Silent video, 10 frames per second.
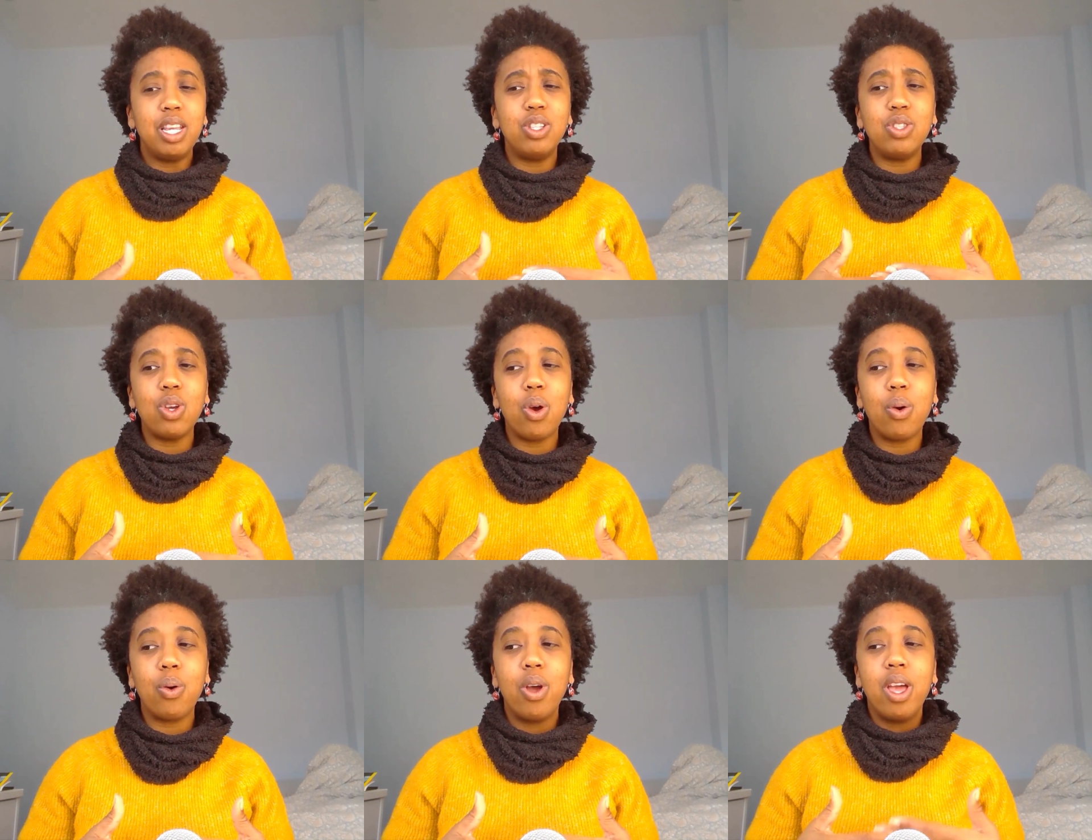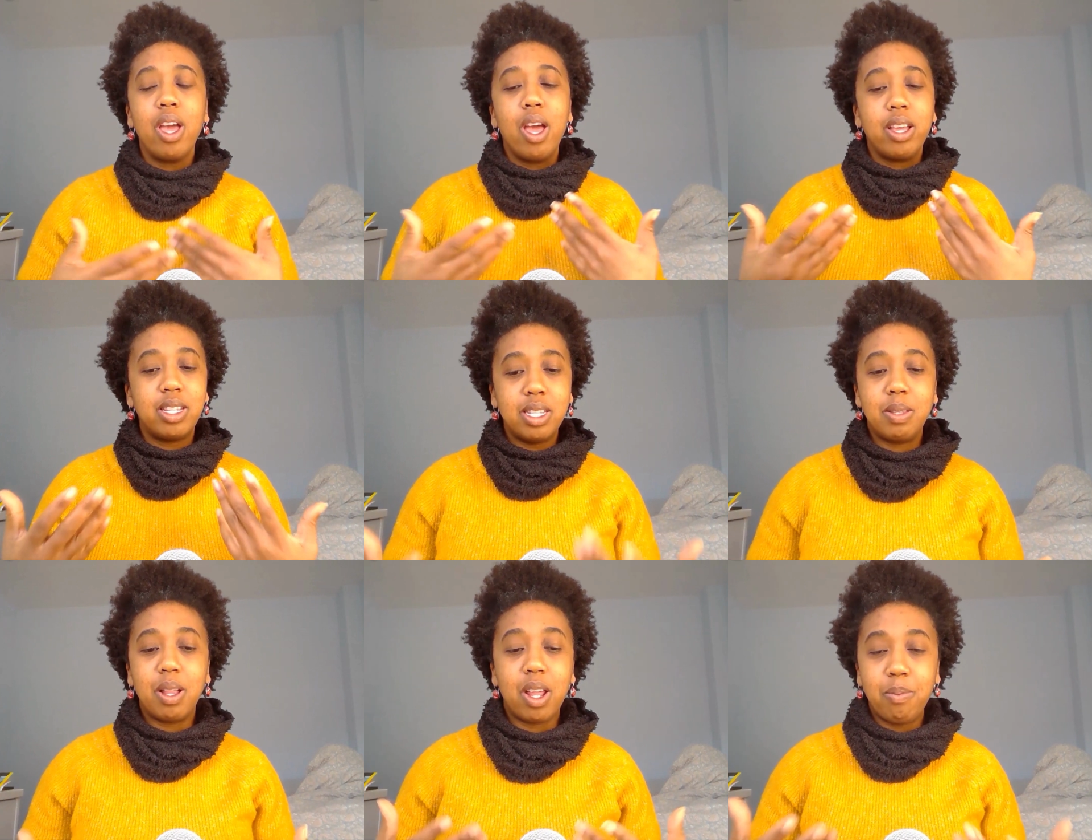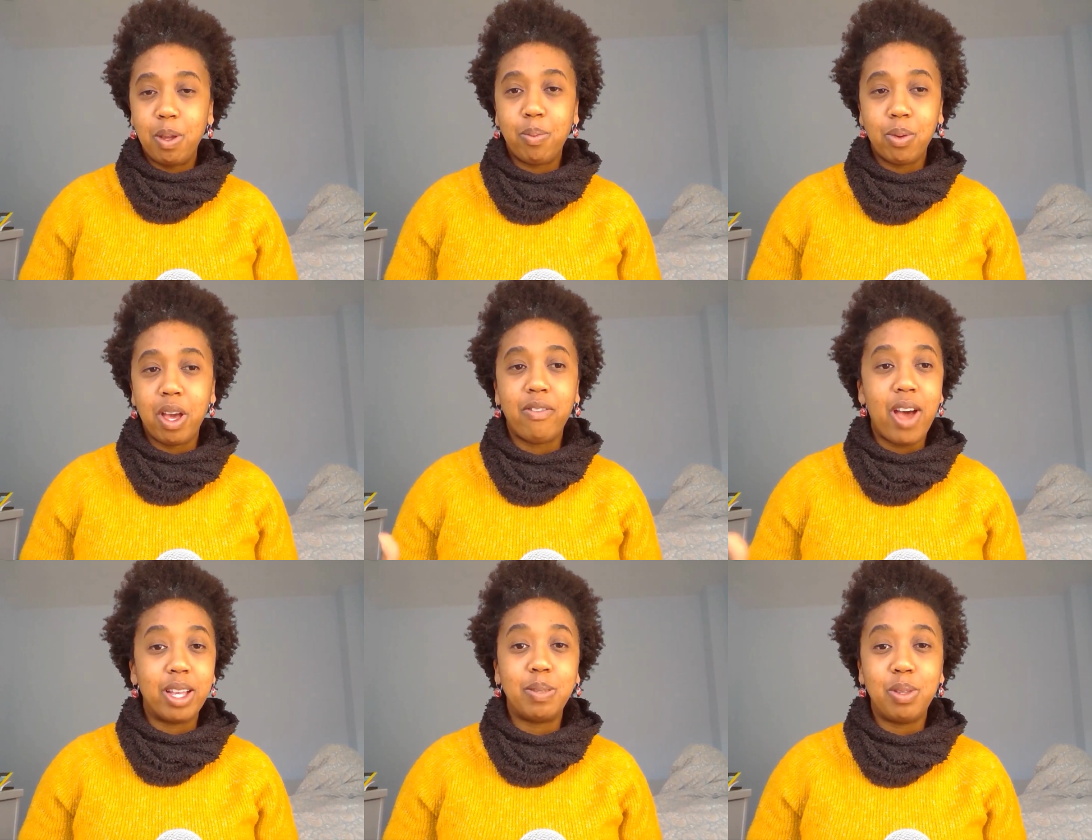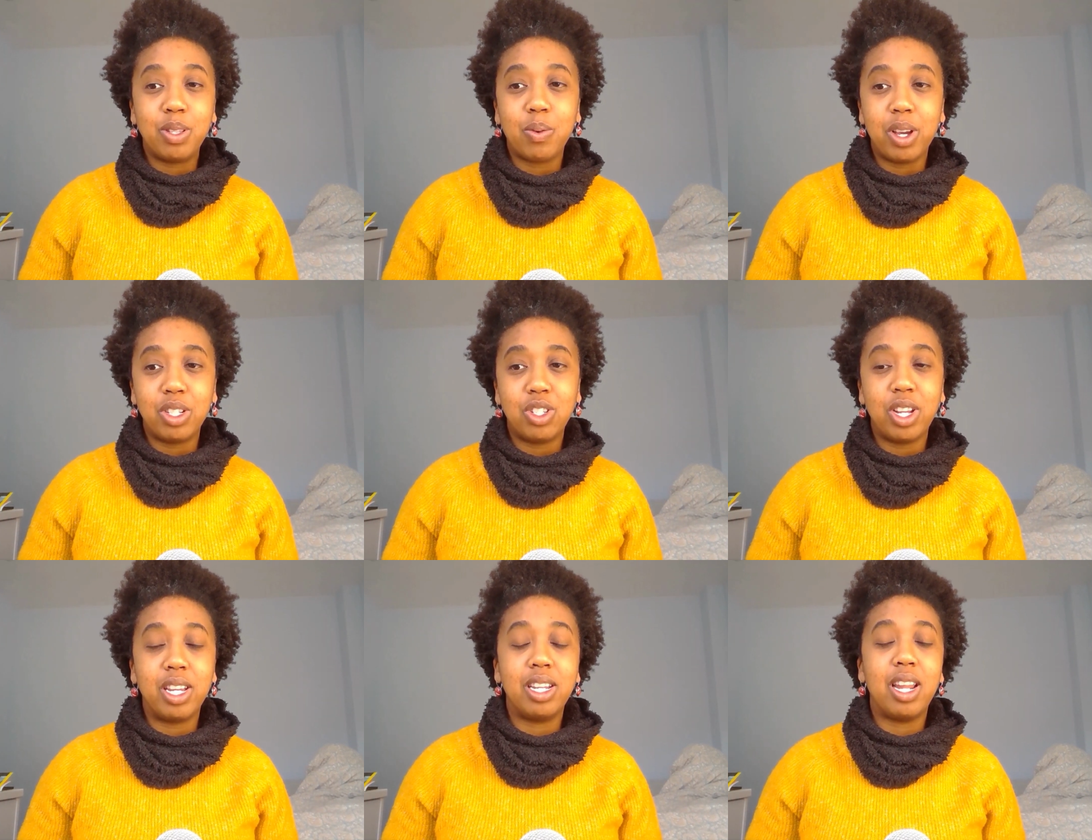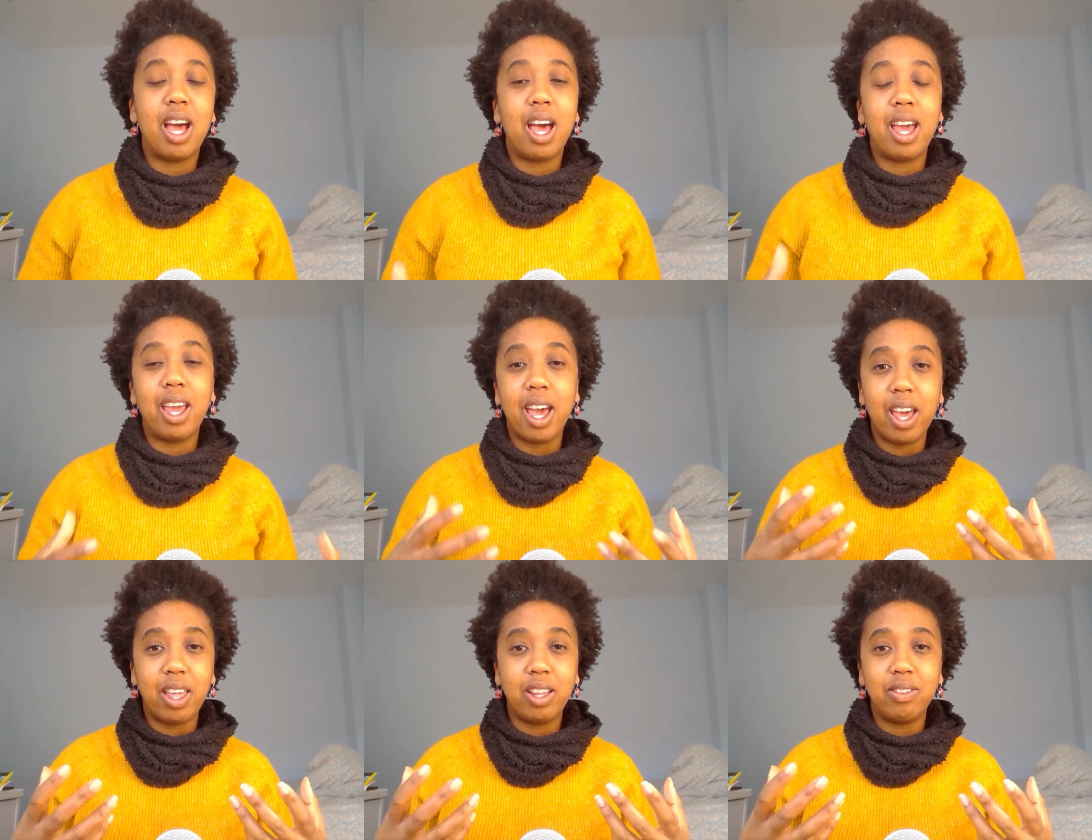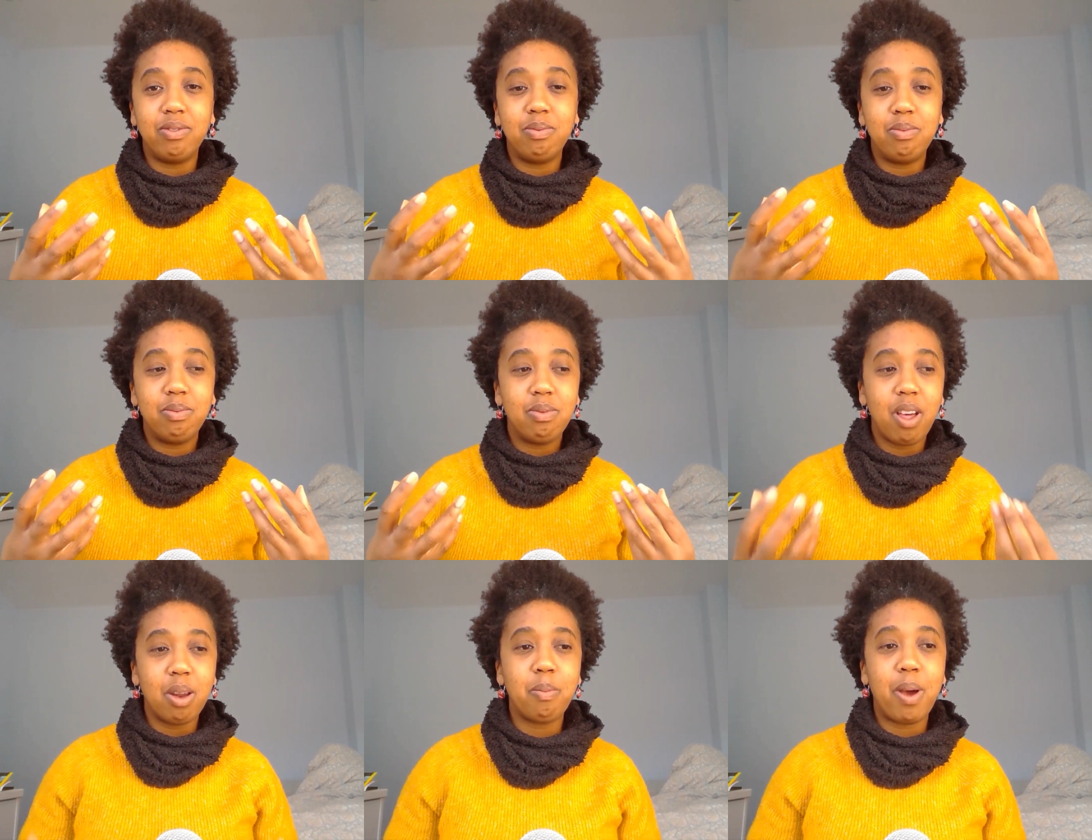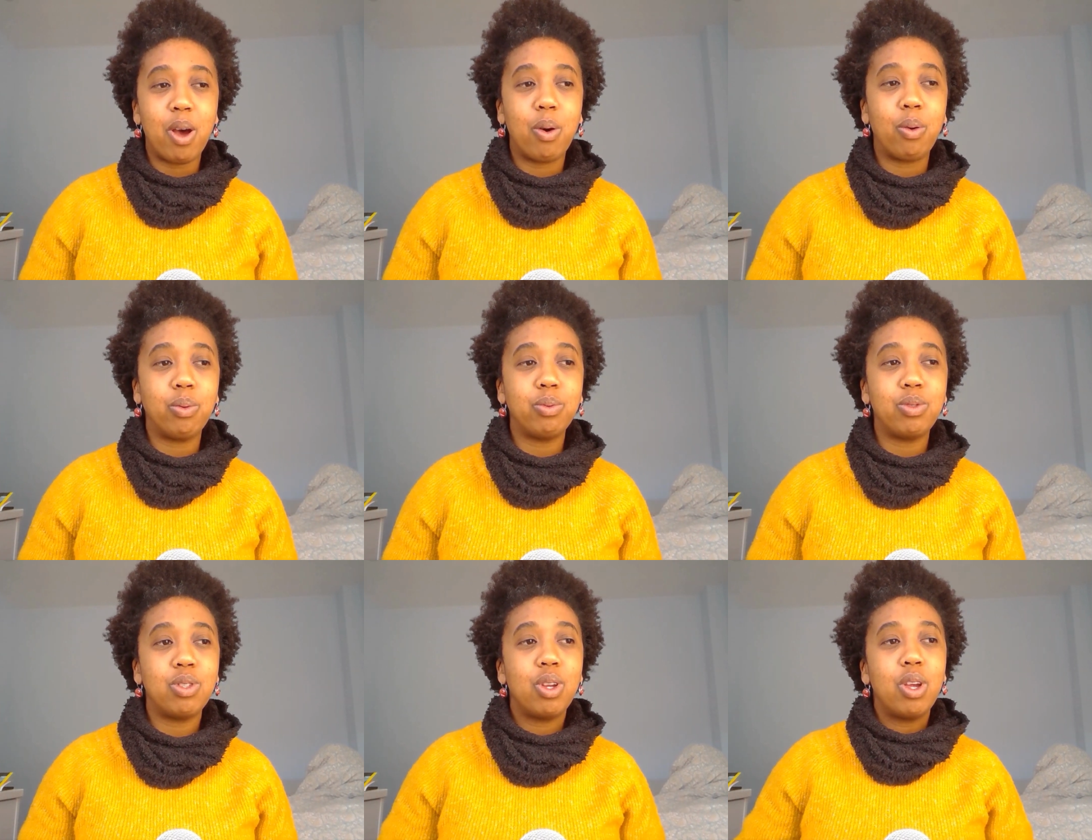And so, since a lot of people have asked me this question, I had thought about